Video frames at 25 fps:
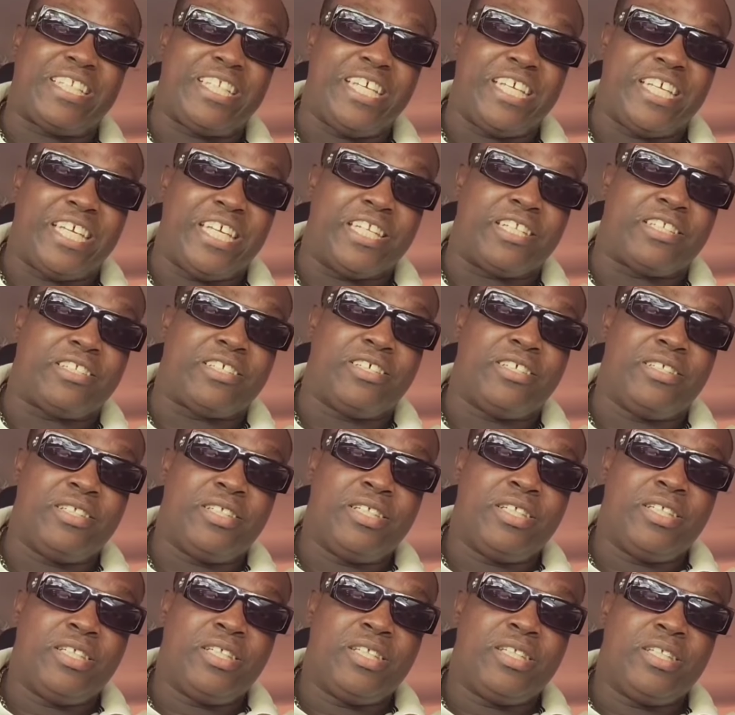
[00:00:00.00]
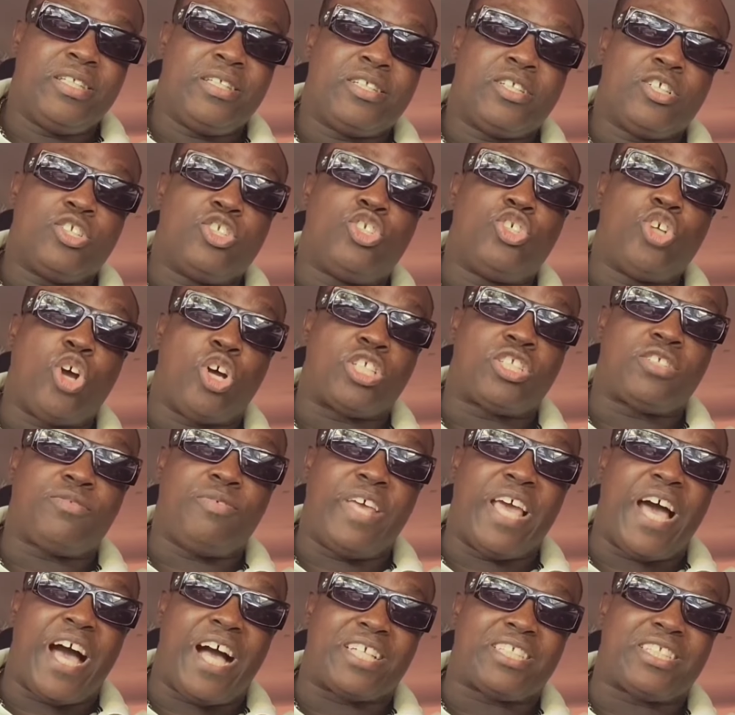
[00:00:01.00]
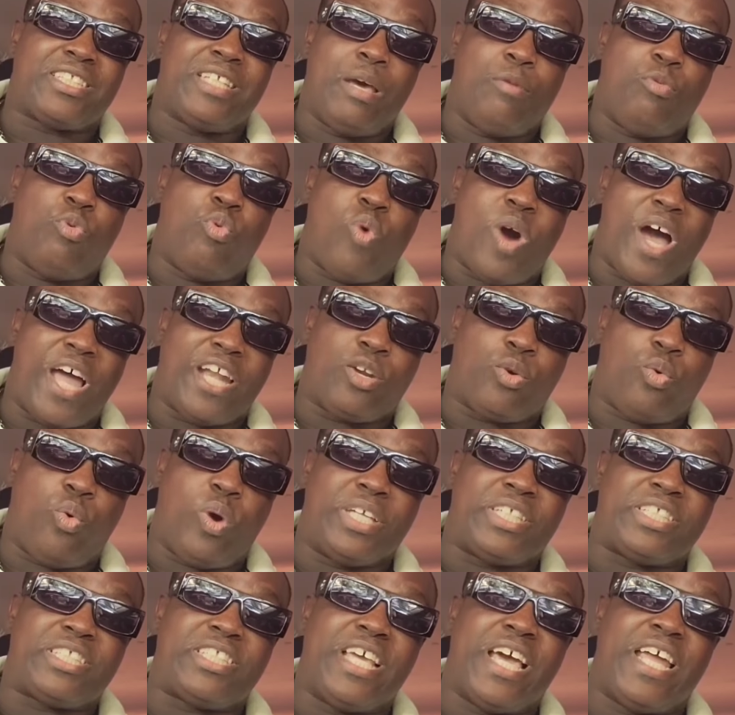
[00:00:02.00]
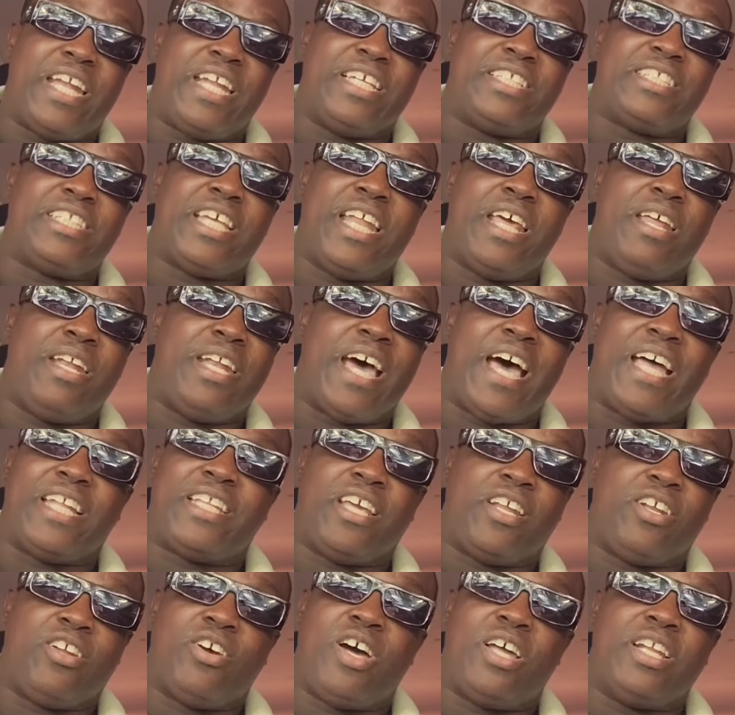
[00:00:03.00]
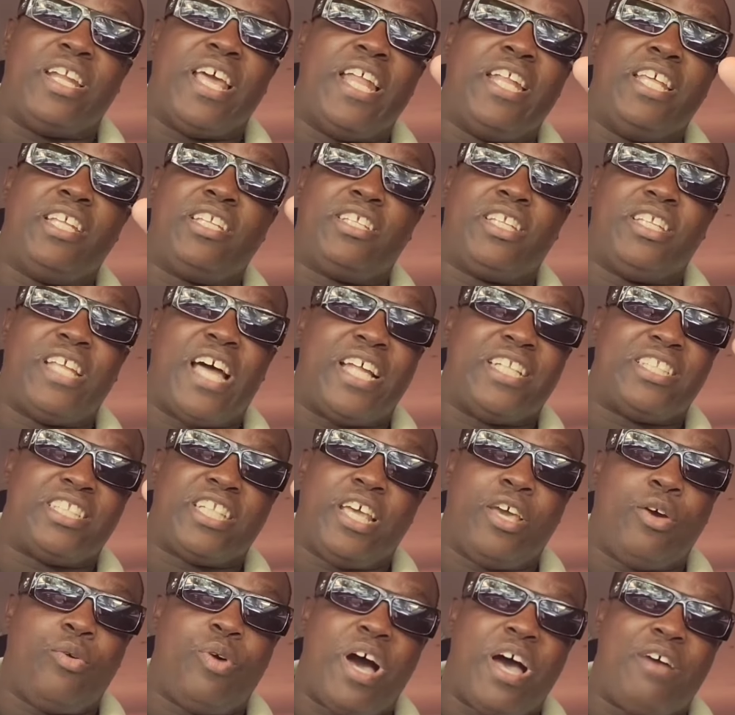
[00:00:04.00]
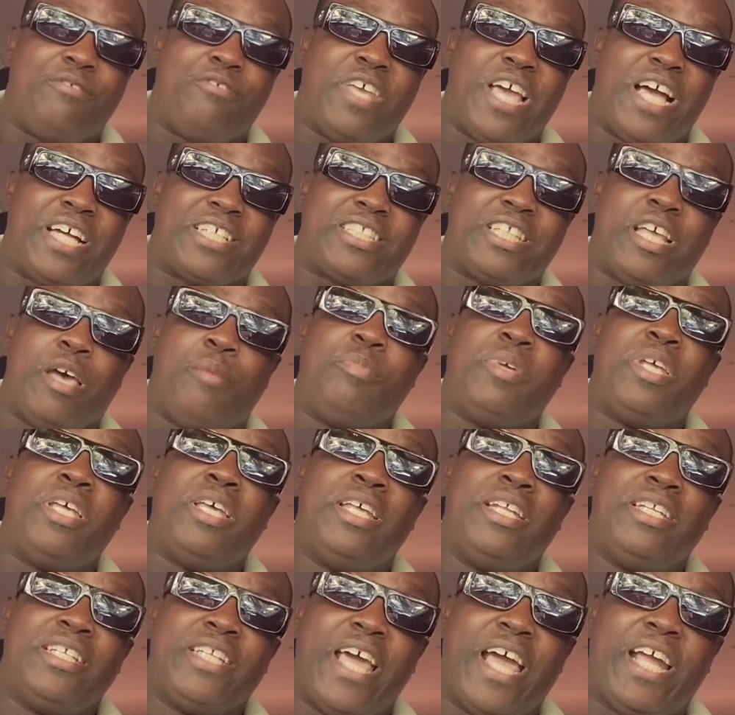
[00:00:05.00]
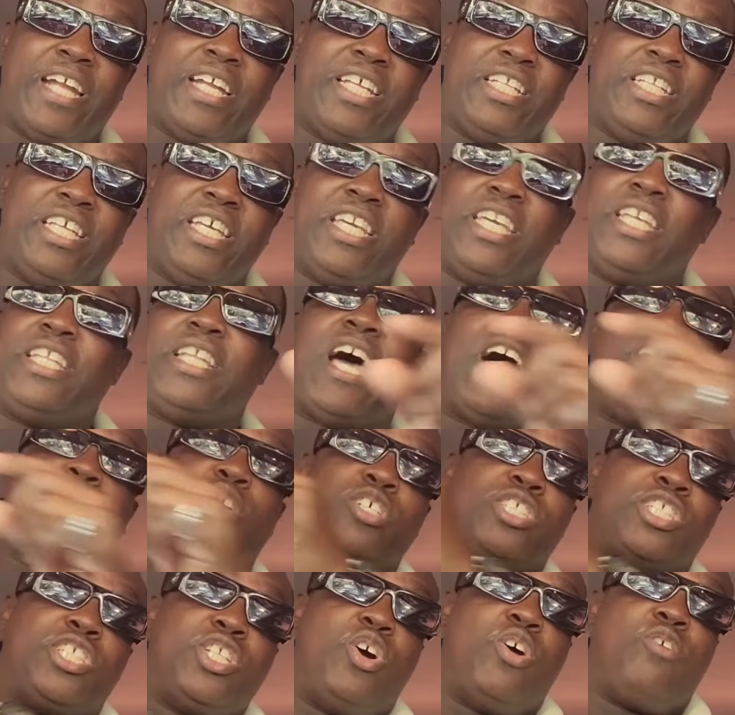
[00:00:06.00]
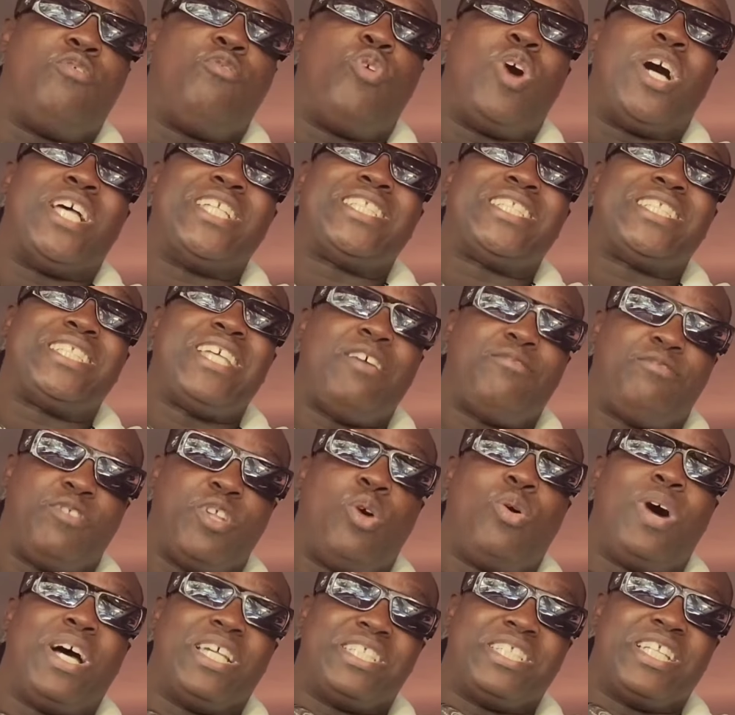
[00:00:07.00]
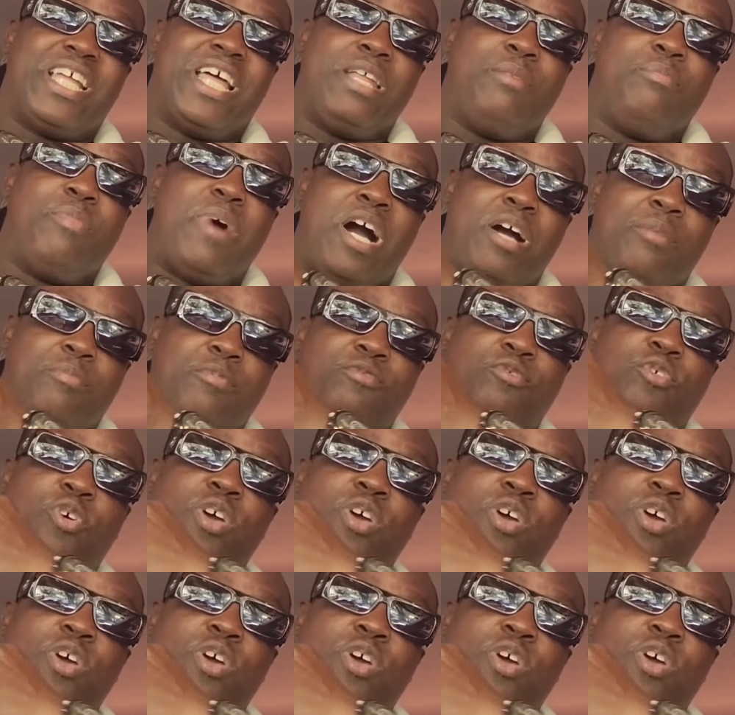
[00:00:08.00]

a ticket. Just if you ask them one question and say they're not taking out any answer you want to ask them, take the ticket and go sit down for 7 hours in the bank